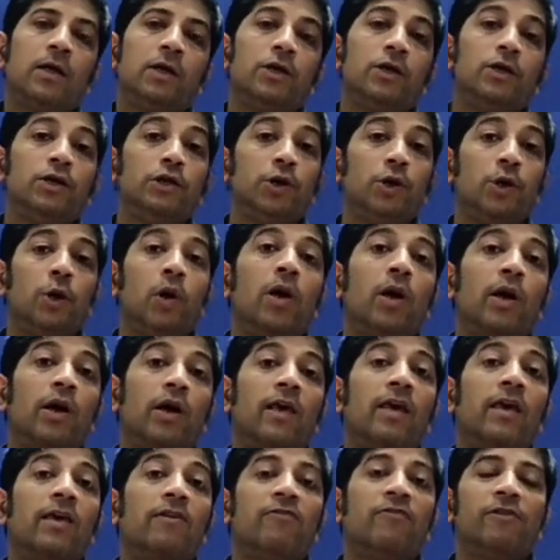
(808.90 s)
your
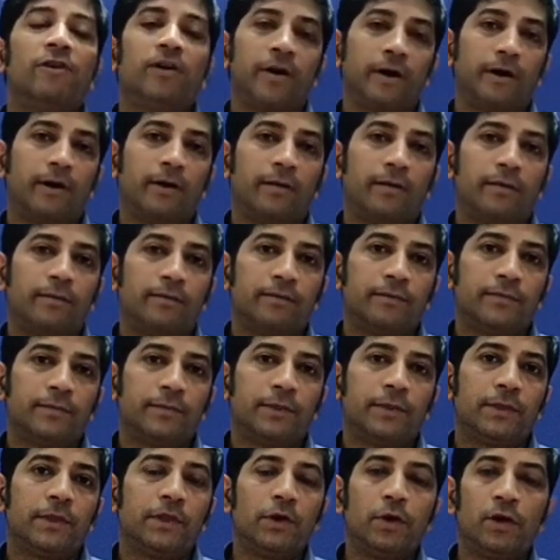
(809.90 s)
keyword.
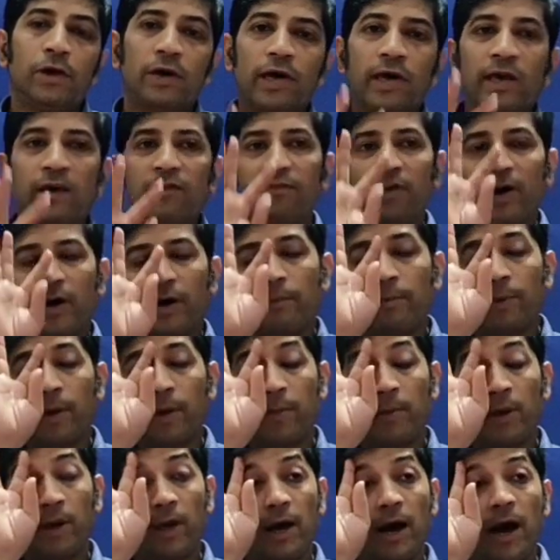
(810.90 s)
Your keyword may
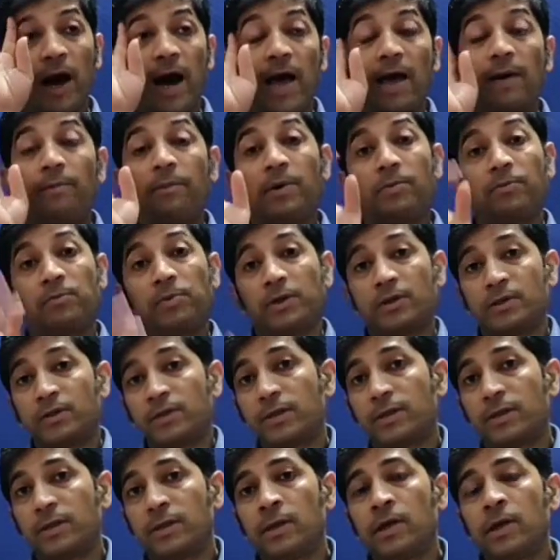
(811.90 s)
be, I am a
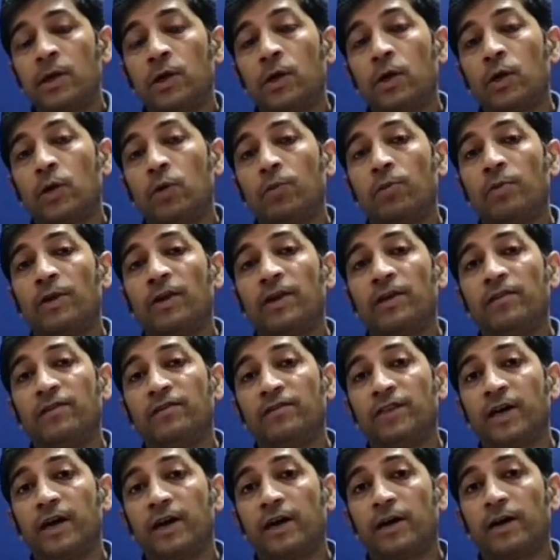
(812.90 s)
person who
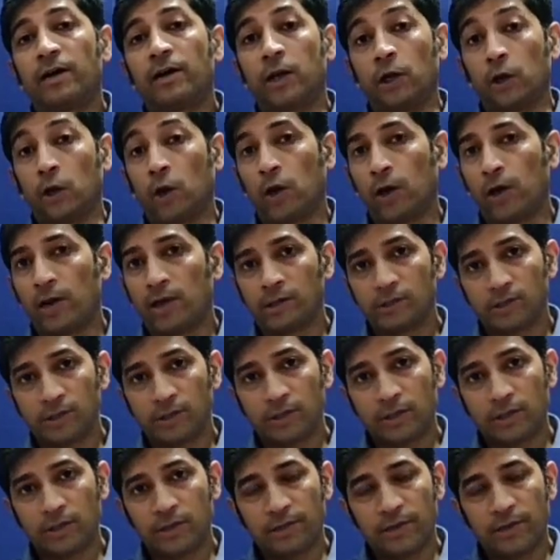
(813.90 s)
believes that knowledge
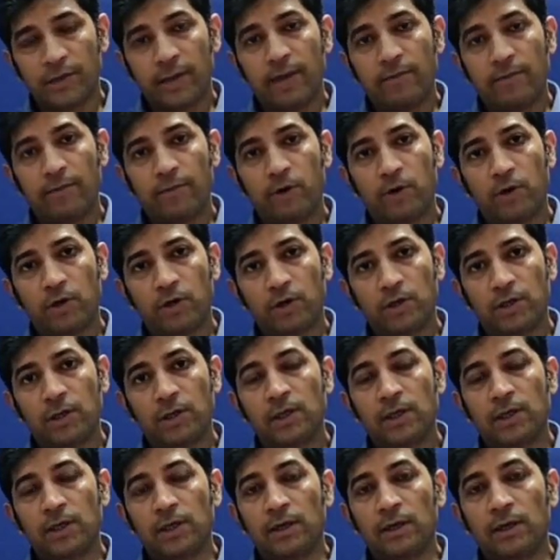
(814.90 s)
is very important,
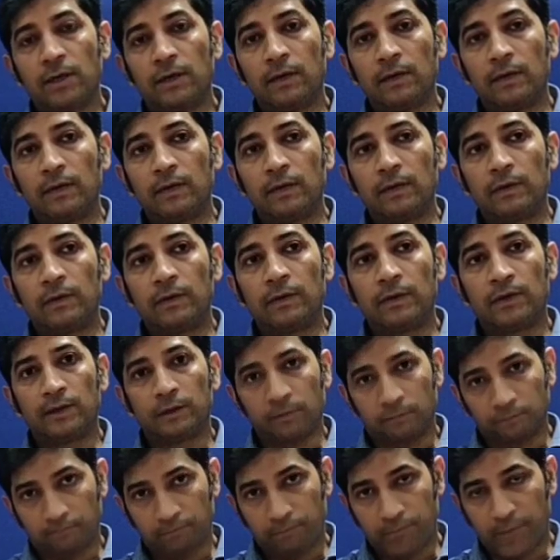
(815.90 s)

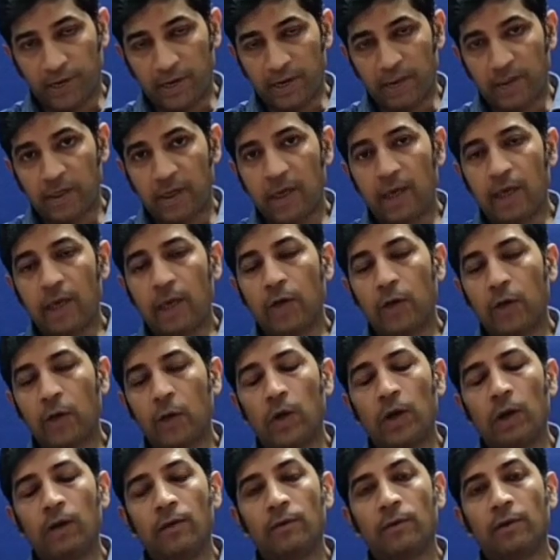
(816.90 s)
plays a key
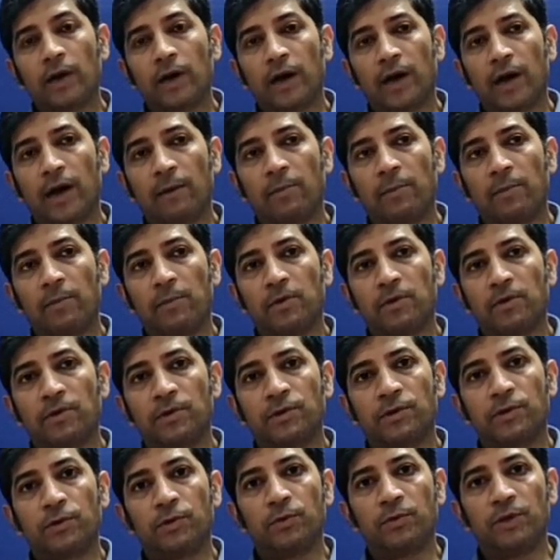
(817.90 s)
role. I am a
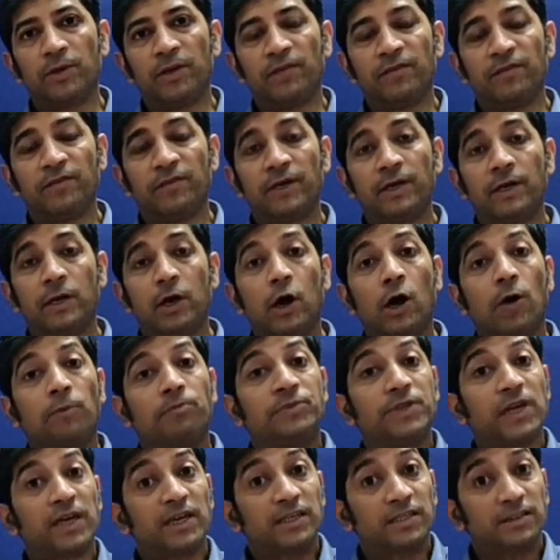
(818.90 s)
person who believes that
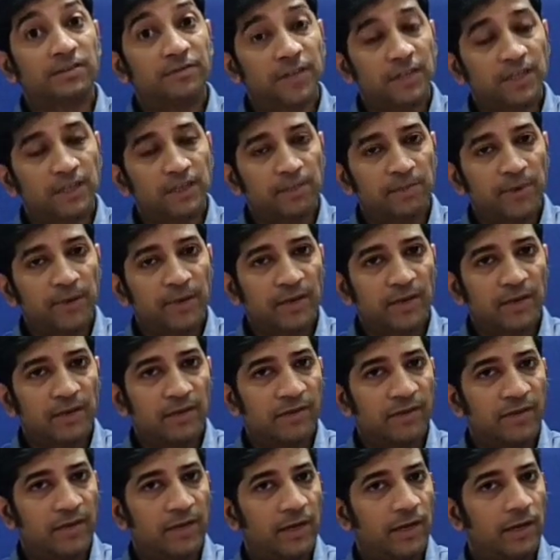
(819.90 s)
objectivity plays a
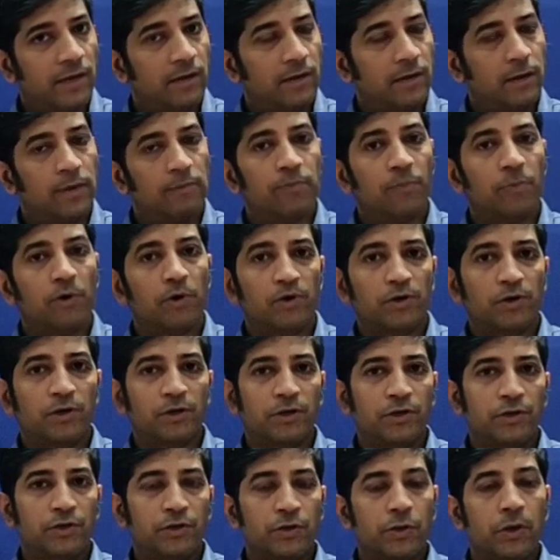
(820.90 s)
very
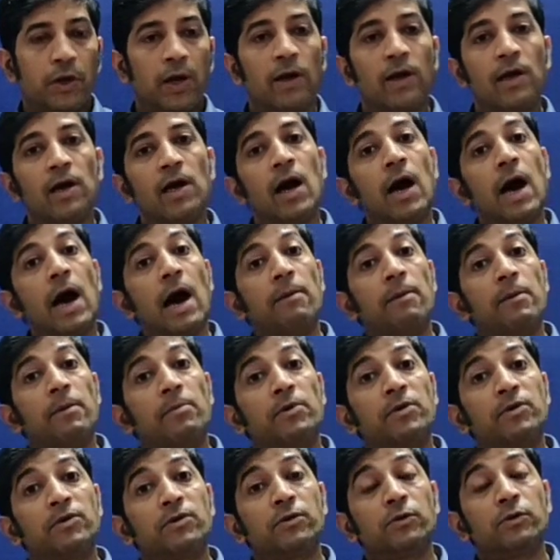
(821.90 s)
important role. I am a
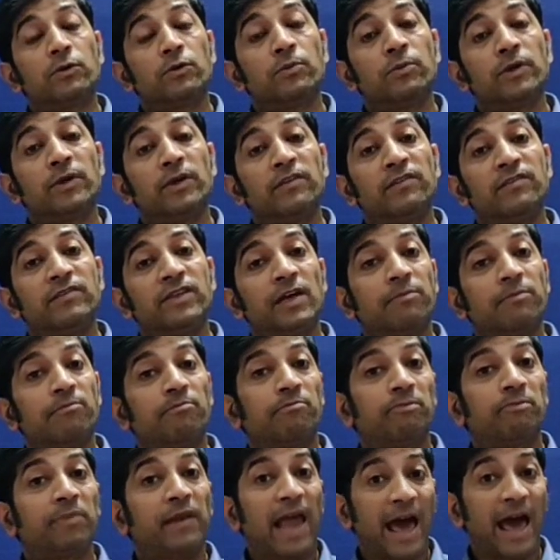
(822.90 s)
person who believes
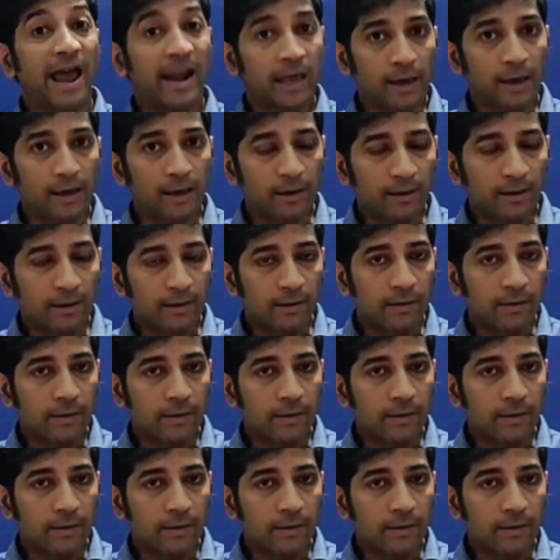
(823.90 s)
that planning